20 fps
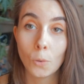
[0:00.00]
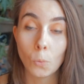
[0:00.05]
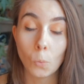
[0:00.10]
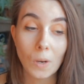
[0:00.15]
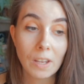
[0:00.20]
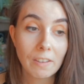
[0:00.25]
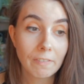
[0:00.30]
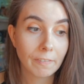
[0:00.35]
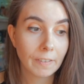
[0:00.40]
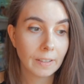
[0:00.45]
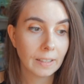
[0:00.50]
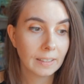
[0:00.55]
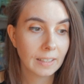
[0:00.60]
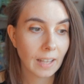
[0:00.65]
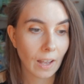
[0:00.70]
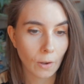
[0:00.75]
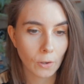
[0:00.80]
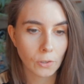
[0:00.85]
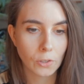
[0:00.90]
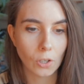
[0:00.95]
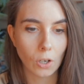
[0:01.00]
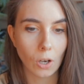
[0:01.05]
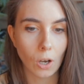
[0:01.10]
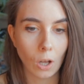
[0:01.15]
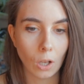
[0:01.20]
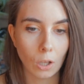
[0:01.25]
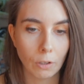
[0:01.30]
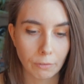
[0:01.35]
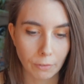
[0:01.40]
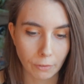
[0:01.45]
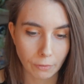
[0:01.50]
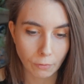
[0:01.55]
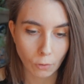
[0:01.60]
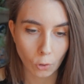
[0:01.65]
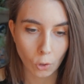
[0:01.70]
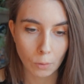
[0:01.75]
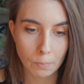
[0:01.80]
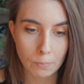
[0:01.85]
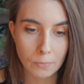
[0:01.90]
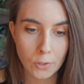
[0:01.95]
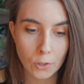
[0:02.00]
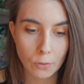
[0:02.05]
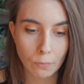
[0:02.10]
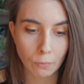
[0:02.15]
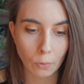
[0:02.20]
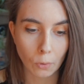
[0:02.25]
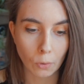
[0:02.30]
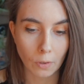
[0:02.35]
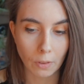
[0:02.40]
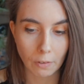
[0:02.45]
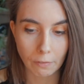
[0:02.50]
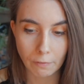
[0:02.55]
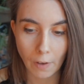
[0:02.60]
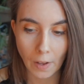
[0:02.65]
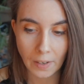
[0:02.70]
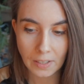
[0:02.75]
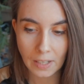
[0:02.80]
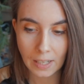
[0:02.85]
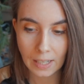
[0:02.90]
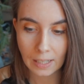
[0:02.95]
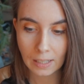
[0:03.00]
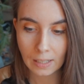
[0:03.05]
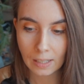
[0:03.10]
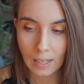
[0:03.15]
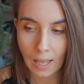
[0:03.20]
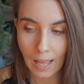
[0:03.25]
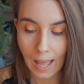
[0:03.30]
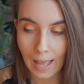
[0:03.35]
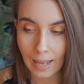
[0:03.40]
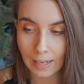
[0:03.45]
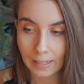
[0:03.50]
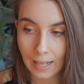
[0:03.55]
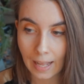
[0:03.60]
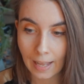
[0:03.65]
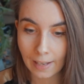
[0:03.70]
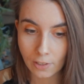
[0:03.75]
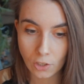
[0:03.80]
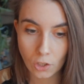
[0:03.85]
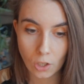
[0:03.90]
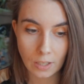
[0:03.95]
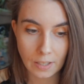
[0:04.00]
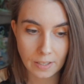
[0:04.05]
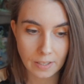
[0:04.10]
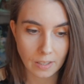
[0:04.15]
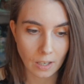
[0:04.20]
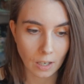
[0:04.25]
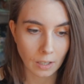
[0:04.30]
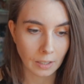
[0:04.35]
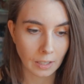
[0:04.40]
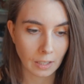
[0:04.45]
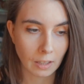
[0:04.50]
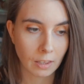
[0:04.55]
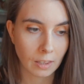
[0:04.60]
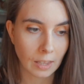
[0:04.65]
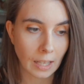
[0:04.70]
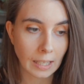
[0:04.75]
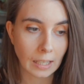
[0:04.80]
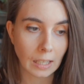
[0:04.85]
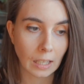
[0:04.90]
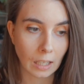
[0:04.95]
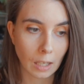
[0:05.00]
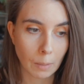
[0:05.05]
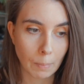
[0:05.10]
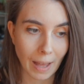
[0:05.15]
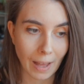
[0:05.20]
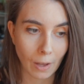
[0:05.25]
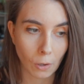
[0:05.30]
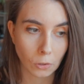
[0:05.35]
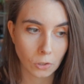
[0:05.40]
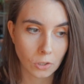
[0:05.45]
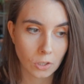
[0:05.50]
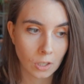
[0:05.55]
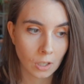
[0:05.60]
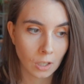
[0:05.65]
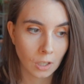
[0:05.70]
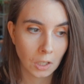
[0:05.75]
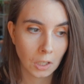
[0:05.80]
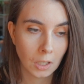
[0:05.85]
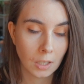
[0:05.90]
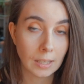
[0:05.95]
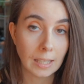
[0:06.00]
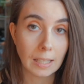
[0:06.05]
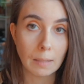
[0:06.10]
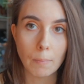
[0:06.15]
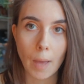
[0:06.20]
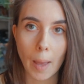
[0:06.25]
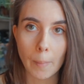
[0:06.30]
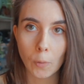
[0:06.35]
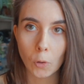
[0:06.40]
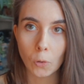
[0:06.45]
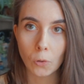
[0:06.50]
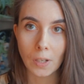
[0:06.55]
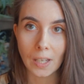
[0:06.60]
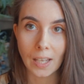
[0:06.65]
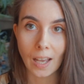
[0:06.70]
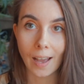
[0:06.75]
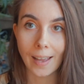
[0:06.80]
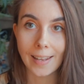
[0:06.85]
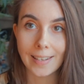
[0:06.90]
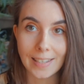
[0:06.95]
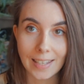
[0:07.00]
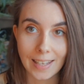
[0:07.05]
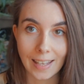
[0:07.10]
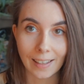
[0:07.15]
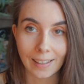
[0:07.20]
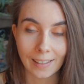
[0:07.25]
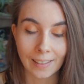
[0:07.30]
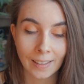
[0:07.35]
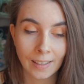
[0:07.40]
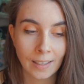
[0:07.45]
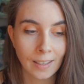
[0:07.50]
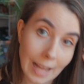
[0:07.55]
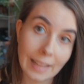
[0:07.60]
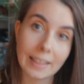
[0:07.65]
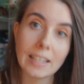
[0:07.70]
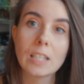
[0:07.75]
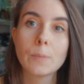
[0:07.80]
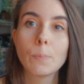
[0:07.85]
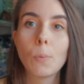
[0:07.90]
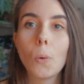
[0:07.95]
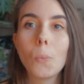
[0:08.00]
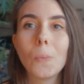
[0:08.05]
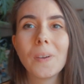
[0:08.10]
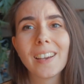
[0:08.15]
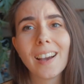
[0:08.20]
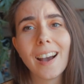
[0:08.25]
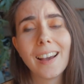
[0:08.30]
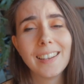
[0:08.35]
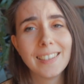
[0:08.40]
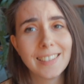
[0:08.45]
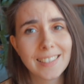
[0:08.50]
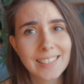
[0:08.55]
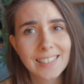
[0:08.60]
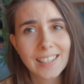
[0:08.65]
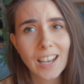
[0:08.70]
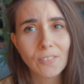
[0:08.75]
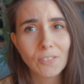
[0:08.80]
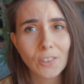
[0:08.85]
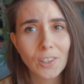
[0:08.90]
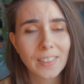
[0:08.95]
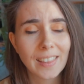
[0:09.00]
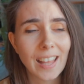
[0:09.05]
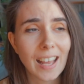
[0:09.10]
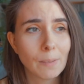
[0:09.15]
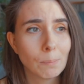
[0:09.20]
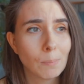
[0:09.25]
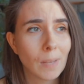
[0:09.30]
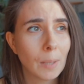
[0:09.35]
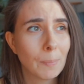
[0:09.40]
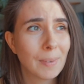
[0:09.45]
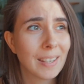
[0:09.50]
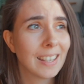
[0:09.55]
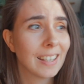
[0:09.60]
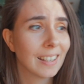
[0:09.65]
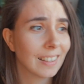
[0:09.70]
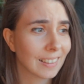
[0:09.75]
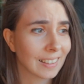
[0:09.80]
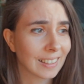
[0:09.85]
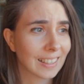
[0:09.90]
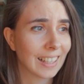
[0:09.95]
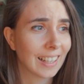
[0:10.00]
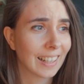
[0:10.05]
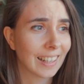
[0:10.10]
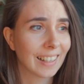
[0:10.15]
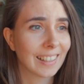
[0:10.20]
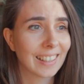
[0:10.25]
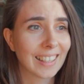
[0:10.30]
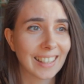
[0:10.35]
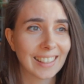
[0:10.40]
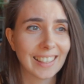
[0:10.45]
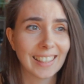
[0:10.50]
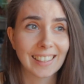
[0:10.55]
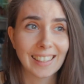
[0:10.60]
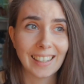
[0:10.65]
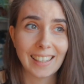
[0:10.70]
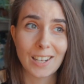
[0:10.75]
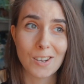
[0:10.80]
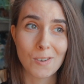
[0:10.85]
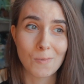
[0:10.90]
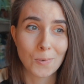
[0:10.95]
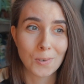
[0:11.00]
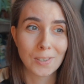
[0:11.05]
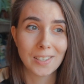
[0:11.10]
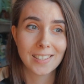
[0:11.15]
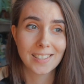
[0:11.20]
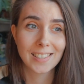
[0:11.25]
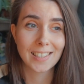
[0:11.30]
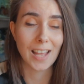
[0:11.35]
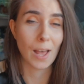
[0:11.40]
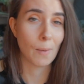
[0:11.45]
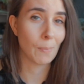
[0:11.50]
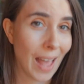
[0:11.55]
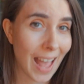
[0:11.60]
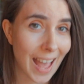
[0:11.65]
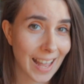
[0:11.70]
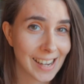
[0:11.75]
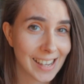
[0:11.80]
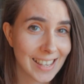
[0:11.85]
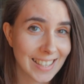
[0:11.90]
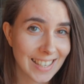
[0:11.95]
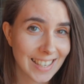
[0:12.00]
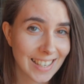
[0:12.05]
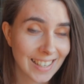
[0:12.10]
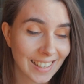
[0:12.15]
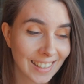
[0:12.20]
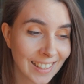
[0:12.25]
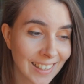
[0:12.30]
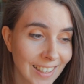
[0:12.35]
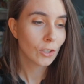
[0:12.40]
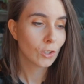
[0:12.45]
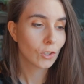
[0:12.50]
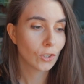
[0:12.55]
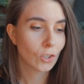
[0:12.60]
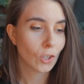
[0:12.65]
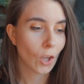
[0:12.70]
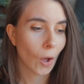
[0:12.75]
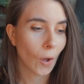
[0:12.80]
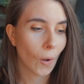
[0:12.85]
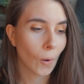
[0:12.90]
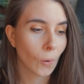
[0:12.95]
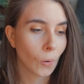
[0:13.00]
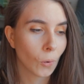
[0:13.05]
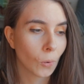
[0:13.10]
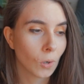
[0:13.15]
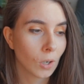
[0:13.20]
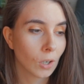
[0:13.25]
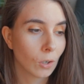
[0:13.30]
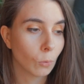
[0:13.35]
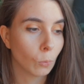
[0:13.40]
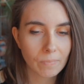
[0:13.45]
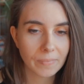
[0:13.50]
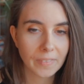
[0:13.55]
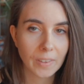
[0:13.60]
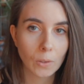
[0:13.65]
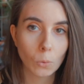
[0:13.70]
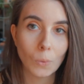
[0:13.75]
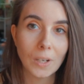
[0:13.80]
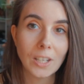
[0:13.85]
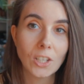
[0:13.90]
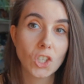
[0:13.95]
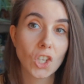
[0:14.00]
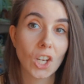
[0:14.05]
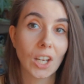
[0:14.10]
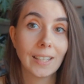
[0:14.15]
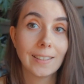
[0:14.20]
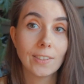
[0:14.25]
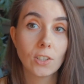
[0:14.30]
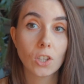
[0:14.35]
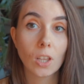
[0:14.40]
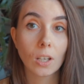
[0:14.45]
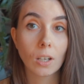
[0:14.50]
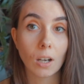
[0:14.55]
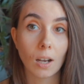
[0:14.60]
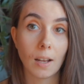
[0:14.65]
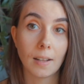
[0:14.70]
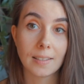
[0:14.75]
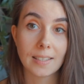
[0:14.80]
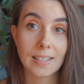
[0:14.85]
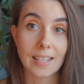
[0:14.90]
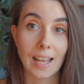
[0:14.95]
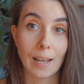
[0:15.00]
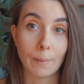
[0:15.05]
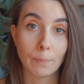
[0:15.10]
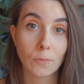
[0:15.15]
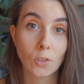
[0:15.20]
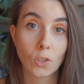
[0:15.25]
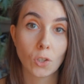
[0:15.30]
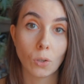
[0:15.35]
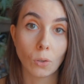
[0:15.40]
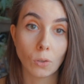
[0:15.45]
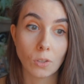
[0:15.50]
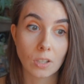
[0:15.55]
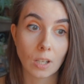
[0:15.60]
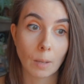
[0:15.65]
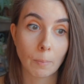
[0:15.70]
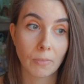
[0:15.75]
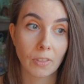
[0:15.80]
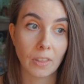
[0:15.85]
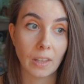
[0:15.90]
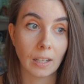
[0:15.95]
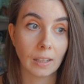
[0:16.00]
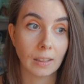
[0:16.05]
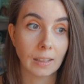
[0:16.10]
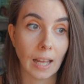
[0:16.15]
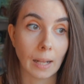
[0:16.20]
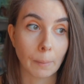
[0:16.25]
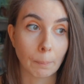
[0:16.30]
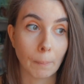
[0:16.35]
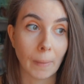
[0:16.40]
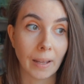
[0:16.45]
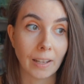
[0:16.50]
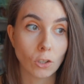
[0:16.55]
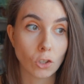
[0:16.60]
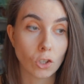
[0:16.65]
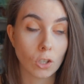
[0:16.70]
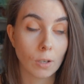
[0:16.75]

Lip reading: We filled out all of the forms for the funding and actually started thinking about the memory idea. At this point we kind of discovered that maybe hiragana and katakana was a bad idea, so we changed the concept to something that made